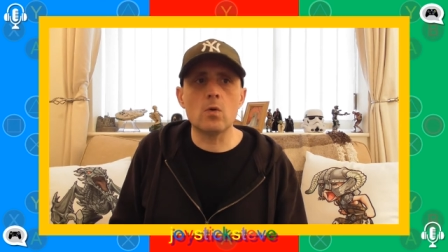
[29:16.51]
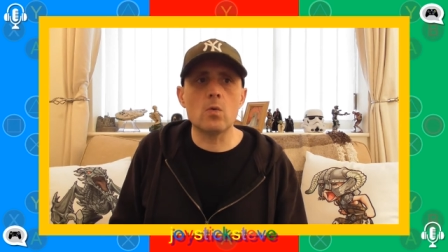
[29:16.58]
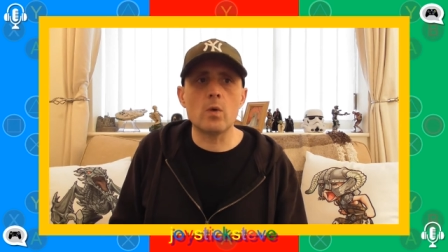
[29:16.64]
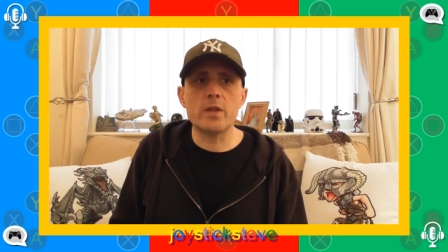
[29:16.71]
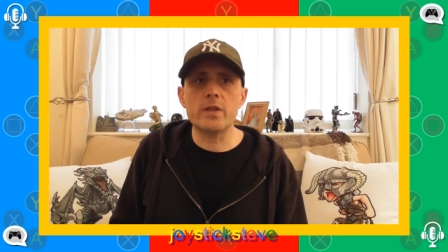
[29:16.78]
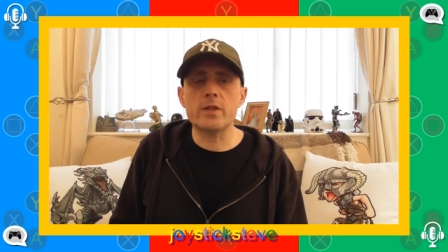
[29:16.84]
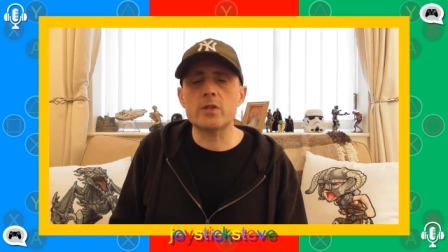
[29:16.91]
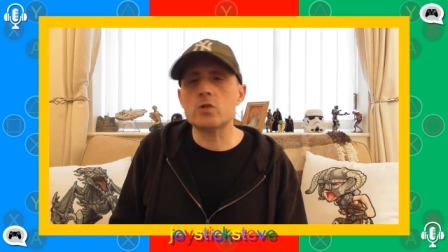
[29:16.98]
or
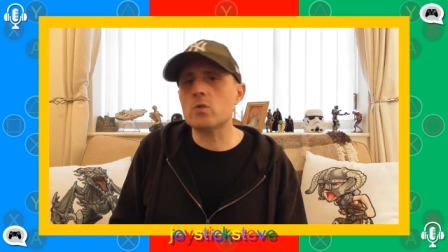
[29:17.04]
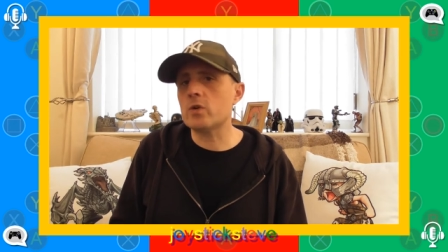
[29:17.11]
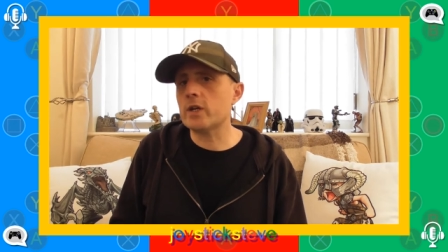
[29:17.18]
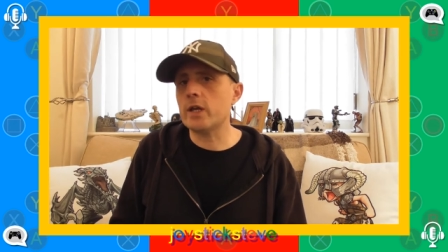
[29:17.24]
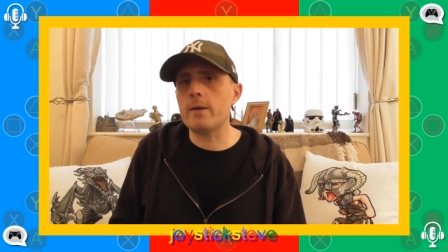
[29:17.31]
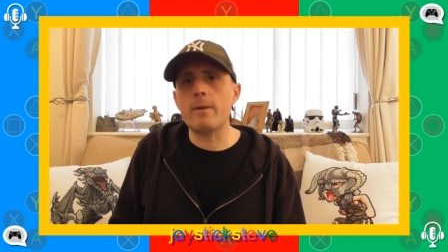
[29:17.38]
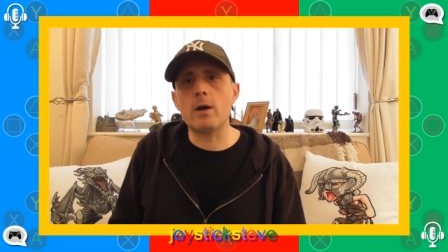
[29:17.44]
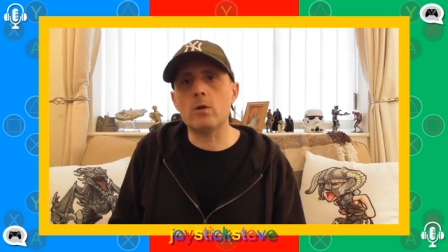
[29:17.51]
whether they're
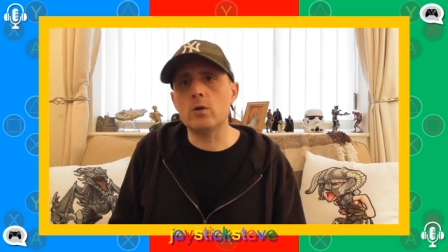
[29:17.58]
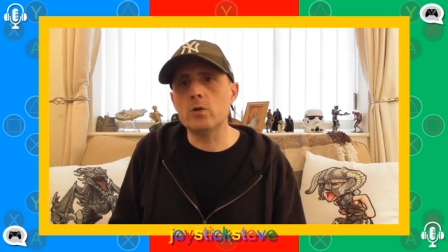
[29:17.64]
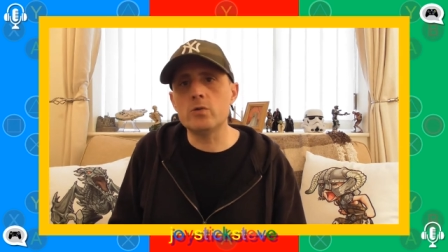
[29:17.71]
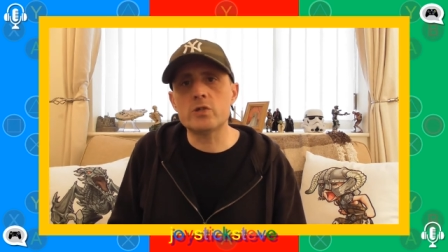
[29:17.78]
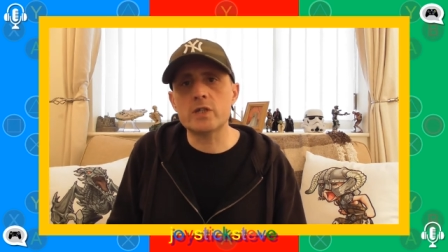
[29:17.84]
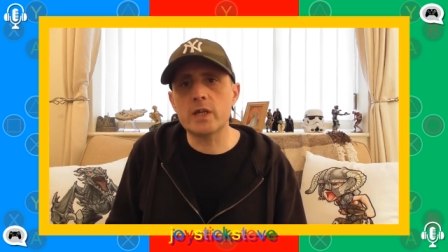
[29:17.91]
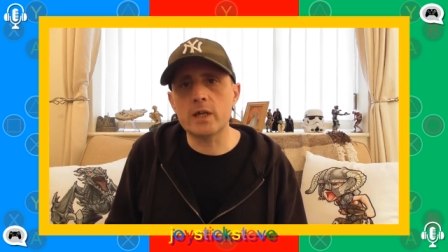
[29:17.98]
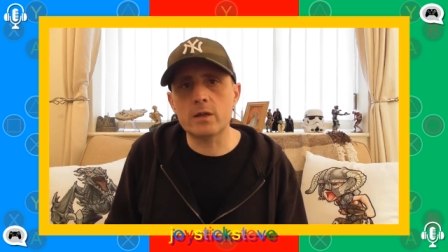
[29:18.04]
talking about
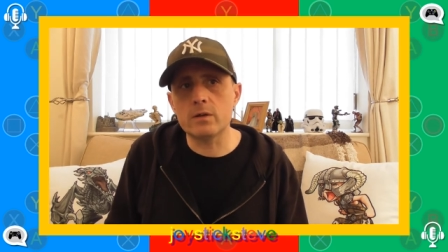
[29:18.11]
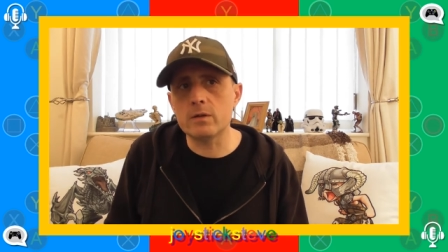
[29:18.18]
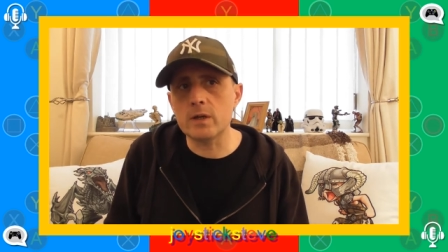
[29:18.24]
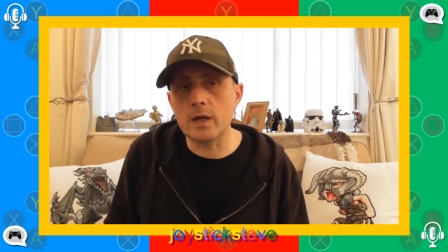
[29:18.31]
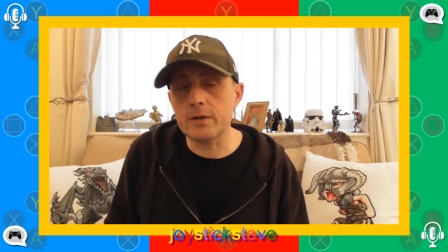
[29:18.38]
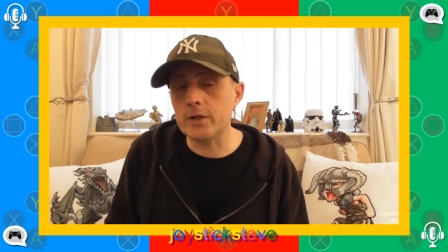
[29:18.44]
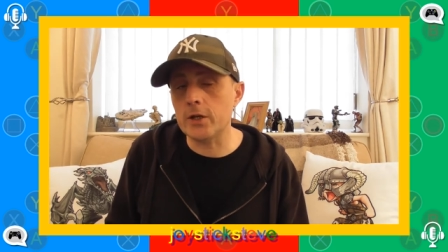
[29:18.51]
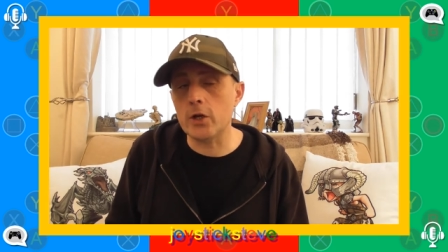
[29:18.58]
looting
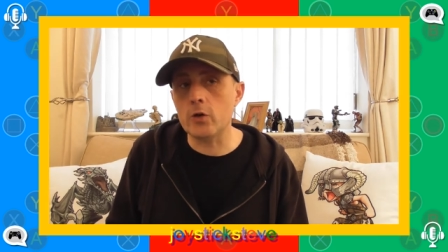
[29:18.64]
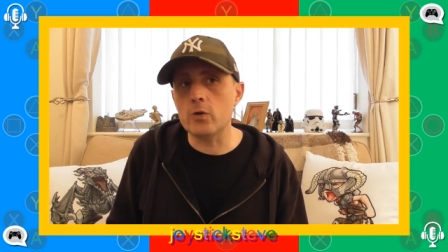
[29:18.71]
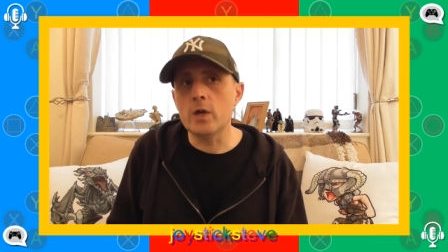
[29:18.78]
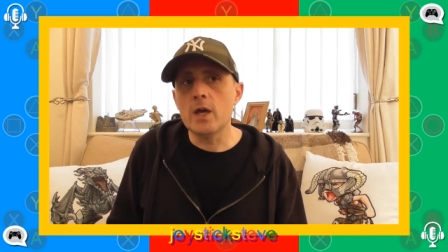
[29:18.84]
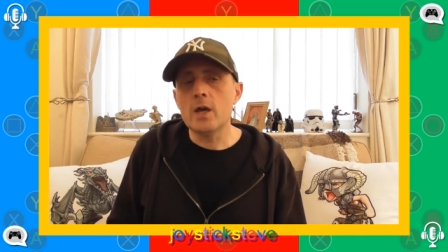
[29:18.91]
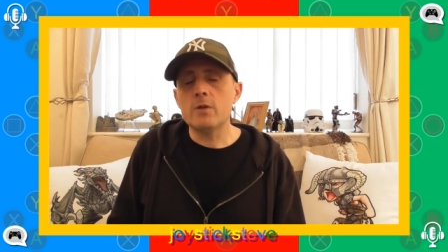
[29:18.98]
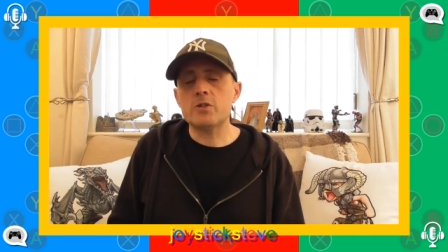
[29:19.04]
and I don't know.